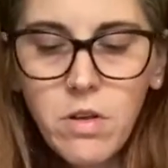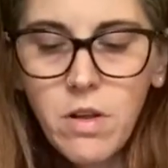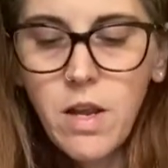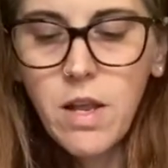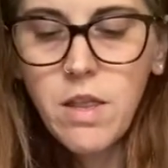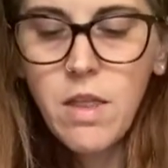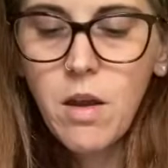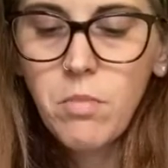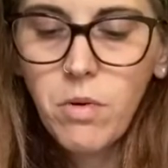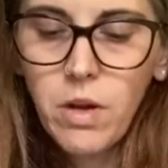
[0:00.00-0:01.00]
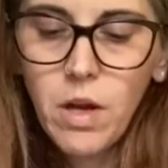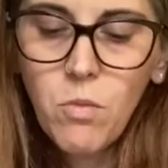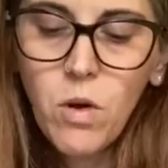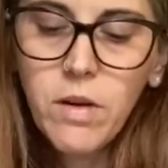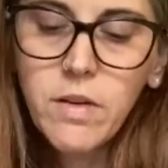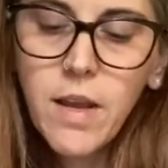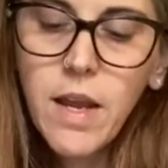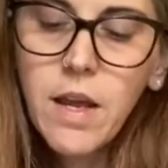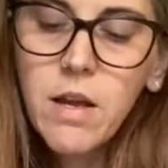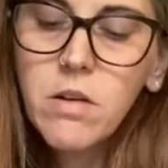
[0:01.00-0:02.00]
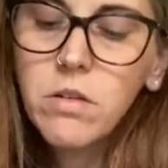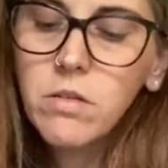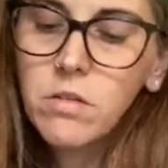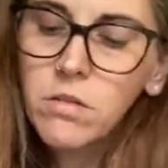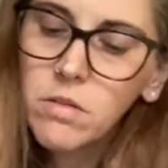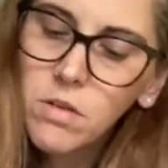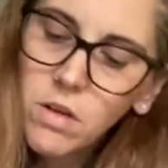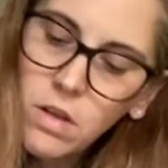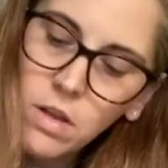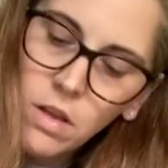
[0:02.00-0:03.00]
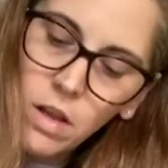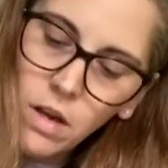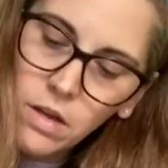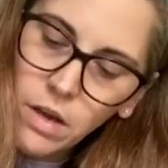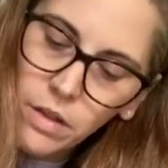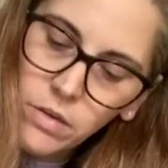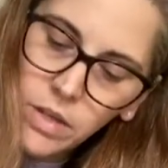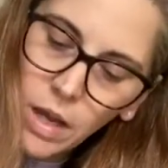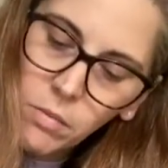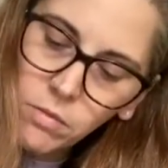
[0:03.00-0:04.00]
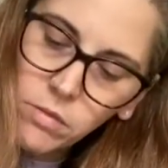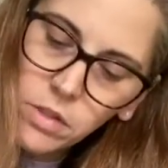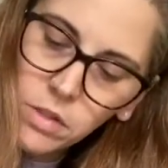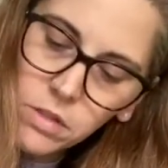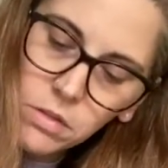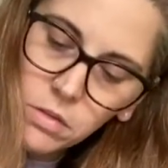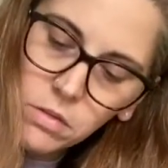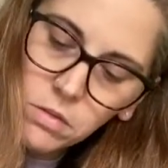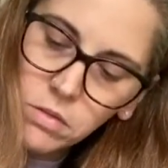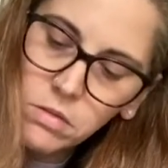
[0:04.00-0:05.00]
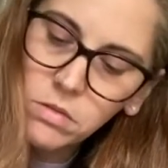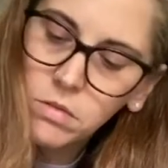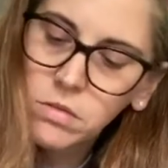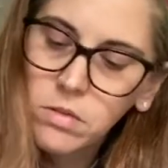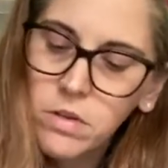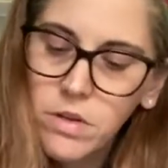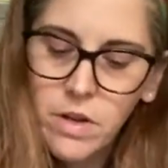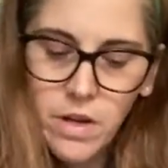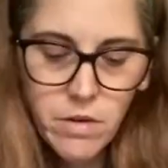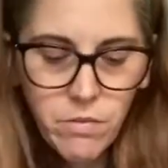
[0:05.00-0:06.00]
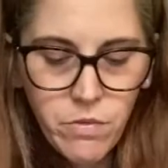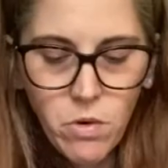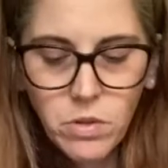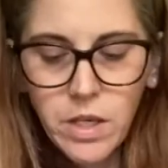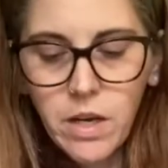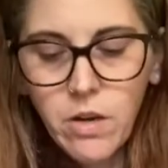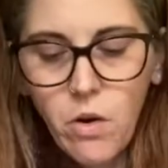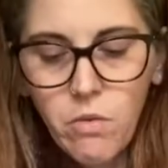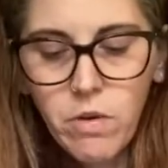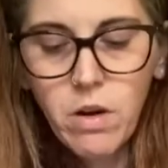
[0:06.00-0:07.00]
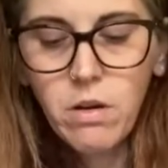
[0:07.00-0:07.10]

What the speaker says: and then putting one down, another dab of glue, and folding it over.